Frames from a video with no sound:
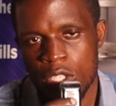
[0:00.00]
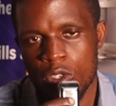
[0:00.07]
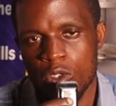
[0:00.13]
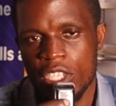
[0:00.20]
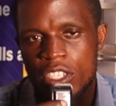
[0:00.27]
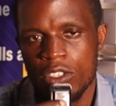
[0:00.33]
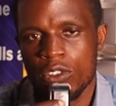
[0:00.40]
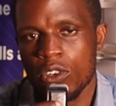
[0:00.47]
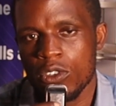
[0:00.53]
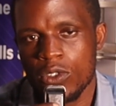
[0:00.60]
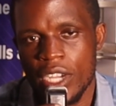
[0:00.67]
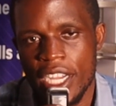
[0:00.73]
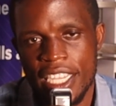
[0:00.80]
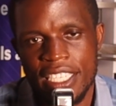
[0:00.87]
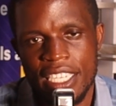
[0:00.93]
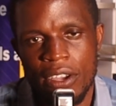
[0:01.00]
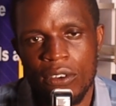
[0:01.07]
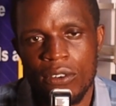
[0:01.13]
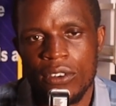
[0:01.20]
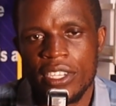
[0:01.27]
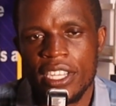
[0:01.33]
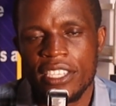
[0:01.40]
You need to talk to us. Our
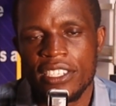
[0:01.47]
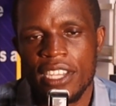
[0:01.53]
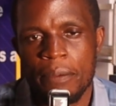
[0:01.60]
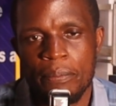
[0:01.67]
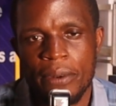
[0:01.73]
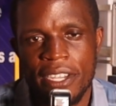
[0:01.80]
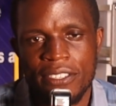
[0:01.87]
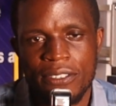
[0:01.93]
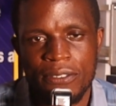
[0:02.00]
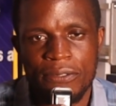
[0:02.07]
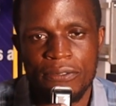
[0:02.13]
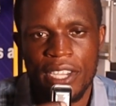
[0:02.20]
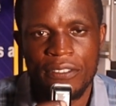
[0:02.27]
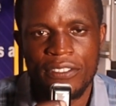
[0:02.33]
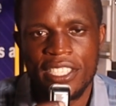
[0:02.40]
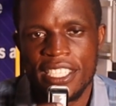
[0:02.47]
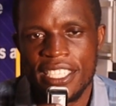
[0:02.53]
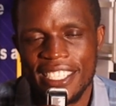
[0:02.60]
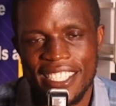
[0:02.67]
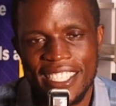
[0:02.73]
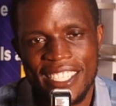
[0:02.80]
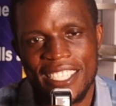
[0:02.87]
contacts are plus
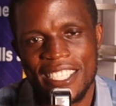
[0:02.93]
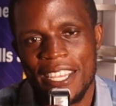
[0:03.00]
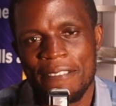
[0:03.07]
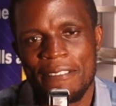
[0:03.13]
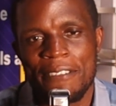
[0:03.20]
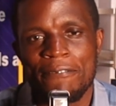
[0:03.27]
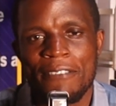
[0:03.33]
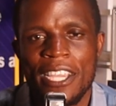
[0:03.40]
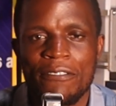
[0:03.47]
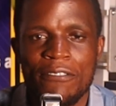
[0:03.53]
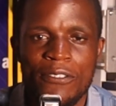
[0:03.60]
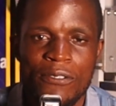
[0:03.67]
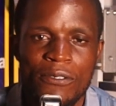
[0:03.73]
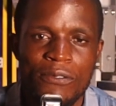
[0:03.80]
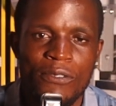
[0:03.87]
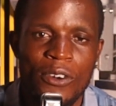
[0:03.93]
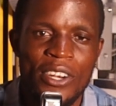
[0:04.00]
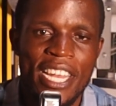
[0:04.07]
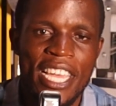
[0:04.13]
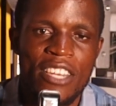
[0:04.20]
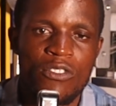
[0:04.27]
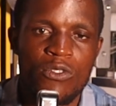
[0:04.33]
256 752
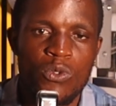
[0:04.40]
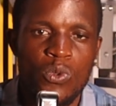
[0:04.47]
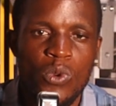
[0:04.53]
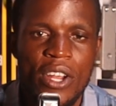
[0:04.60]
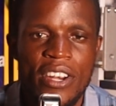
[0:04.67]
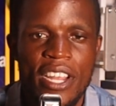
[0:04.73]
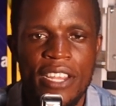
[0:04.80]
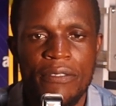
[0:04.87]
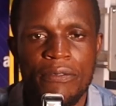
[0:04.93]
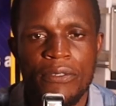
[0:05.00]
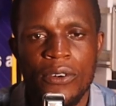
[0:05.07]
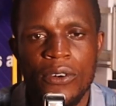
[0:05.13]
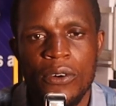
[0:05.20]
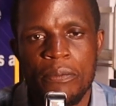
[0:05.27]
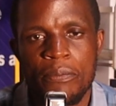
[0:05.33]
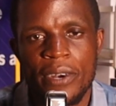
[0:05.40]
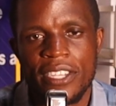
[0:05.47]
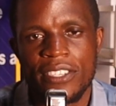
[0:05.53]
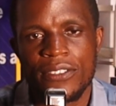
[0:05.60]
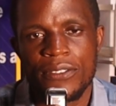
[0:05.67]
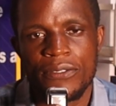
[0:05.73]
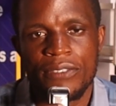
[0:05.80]
or
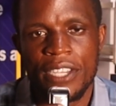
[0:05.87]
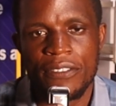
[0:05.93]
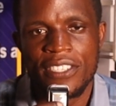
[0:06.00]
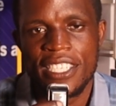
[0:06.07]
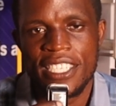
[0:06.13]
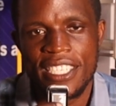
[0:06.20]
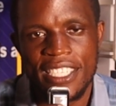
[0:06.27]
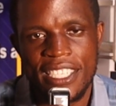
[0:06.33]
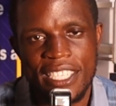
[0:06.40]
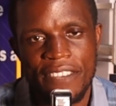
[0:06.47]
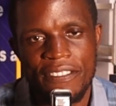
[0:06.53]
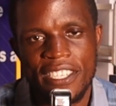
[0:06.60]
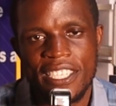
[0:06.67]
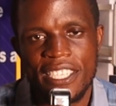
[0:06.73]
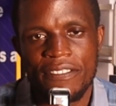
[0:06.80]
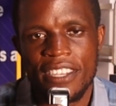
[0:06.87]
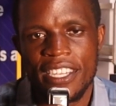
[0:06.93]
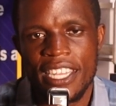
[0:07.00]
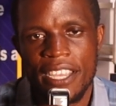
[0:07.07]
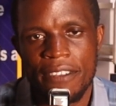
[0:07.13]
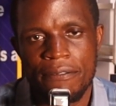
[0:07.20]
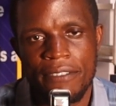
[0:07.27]
plus 256
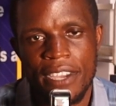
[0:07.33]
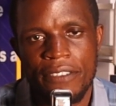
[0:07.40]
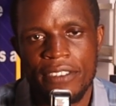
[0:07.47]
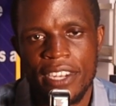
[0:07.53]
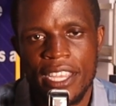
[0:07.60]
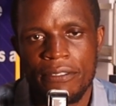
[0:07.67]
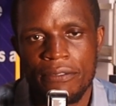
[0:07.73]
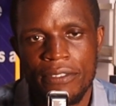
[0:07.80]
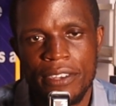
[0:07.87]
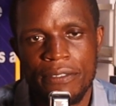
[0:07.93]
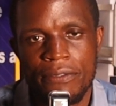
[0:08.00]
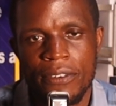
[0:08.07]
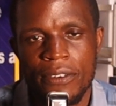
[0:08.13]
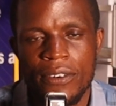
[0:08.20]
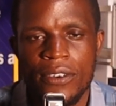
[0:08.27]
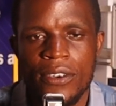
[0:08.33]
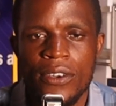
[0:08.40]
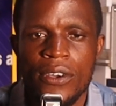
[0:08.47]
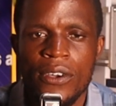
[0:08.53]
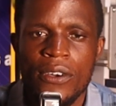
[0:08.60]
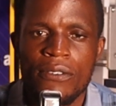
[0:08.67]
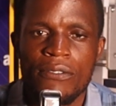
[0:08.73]
779 5934
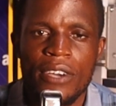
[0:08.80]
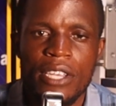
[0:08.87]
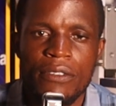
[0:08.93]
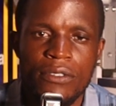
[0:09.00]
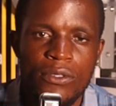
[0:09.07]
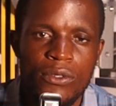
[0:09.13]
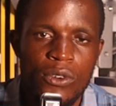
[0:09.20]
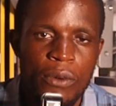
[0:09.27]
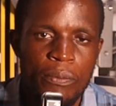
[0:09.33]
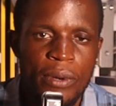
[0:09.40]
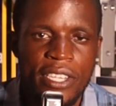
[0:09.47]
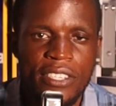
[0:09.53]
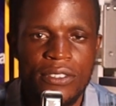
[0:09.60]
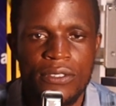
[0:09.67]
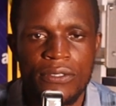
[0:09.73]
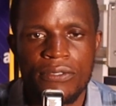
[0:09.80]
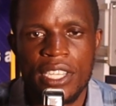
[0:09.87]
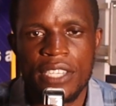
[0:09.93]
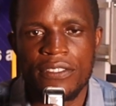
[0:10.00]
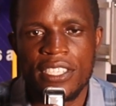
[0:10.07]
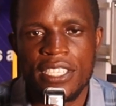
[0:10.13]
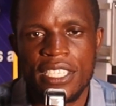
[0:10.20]
five two or oh, plus two
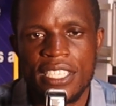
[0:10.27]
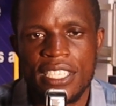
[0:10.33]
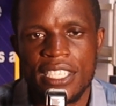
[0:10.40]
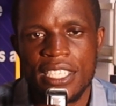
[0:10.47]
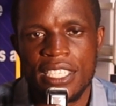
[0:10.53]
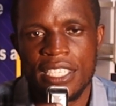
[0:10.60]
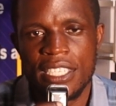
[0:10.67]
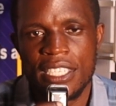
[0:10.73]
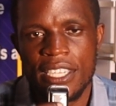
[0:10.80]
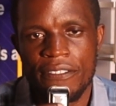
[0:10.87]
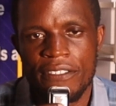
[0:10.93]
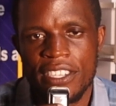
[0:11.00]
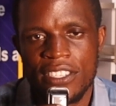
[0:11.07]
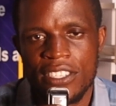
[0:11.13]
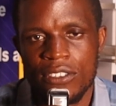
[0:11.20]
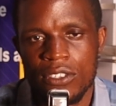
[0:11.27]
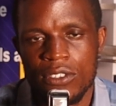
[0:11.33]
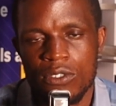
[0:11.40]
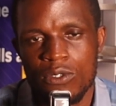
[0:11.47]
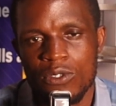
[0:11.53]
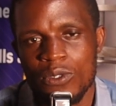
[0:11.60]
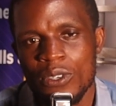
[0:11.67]
five six seven zero
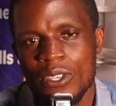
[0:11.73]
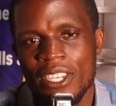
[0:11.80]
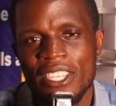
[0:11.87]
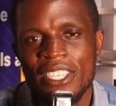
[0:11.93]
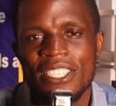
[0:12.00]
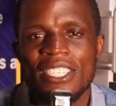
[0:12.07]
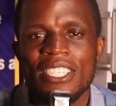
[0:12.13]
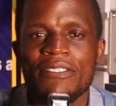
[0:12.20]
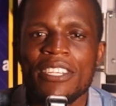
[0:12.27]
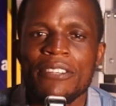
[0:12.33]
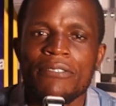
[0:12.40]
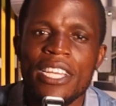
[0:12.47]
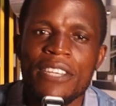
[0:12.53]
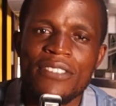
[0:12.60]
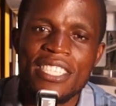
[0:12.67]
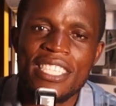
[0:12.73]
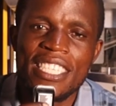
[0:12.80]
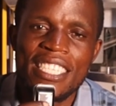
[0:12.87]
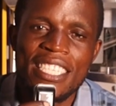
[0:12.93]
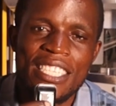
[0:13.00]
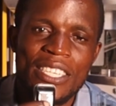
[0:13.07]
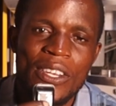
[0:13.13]
two seven five
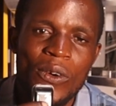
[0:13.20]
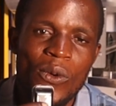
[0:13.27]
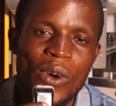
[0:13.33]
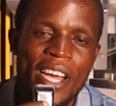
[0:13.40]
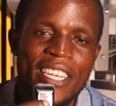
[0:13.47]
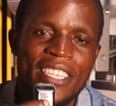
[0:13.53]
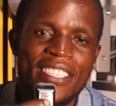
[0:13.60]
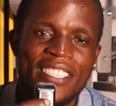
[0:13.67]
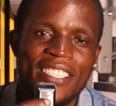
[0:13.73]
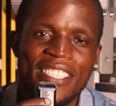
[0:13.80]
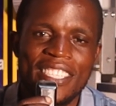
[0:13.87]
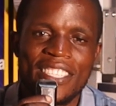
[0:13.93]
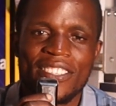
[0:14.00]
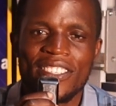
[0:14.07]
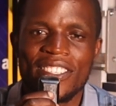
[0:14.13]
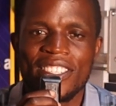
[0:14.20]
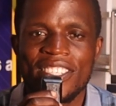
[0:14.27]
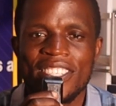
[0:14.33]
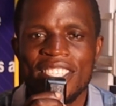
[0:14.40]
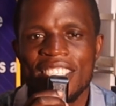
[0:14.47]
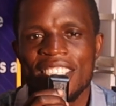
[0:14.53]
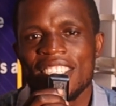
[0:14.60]
six one zero
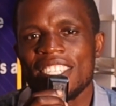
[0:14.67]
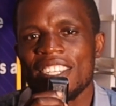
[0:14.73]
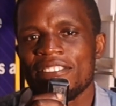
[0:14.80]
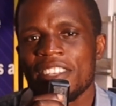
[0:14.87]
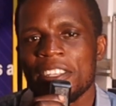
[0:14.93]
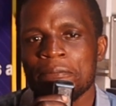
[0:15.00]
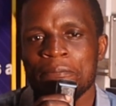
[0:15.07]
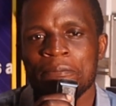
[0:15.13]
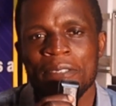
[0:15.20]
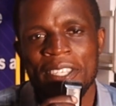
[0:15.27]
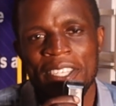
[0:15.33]
seven.